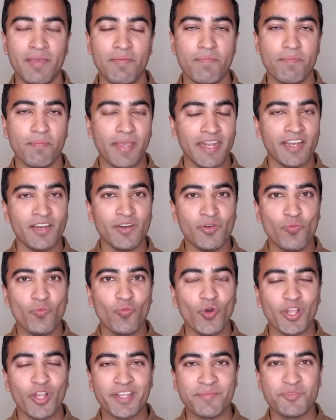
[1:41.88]
Mina,
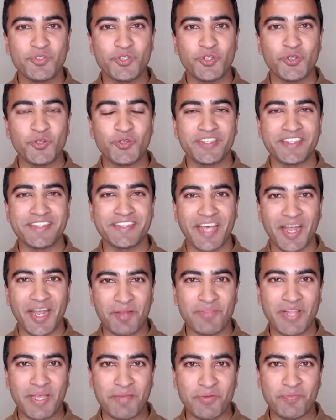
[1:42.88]
welcome to the Startup
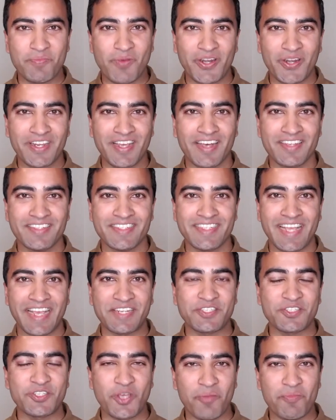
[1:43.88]
Playbook podcast, and
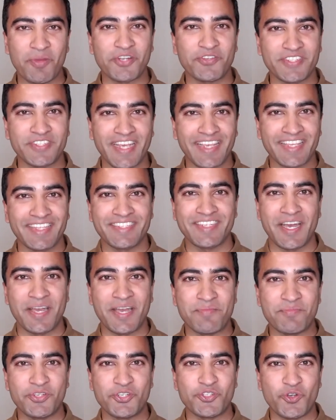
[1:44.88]
thanks so much for taking the
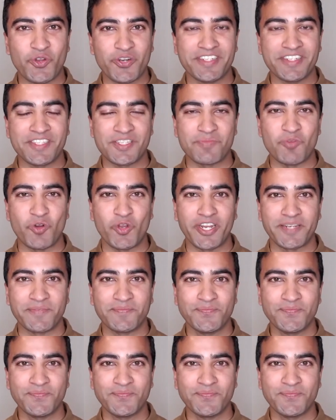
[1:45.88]
time to join us this morning.